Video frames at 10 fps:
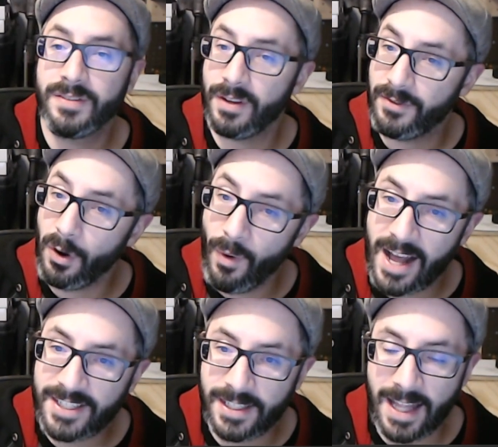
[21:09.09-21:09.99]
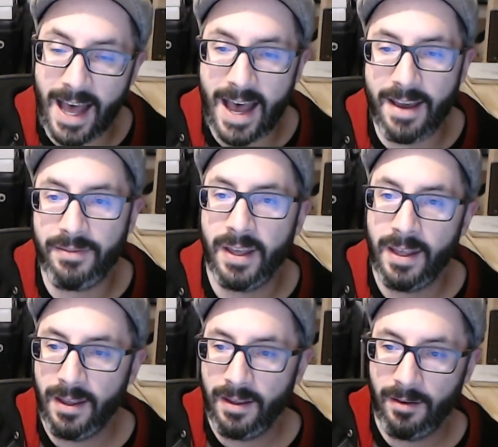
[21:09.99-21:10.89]
So if you're watching live,
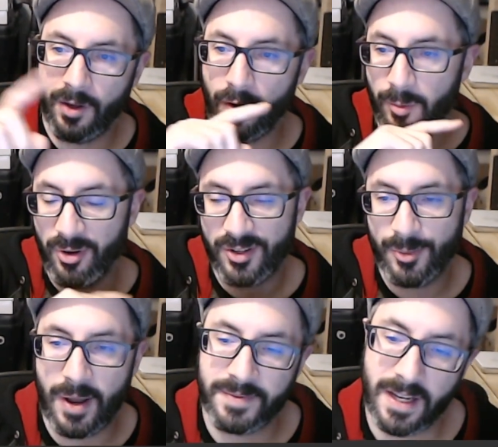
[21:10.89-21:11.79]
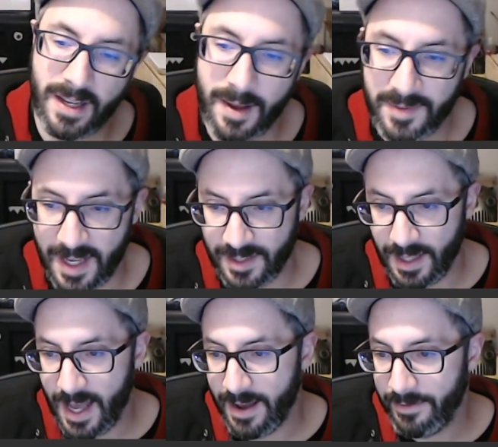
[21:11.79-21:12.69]
go to
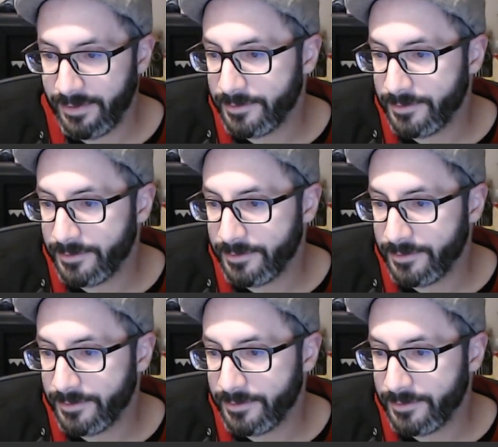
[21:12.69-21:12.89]
punishprops.com/live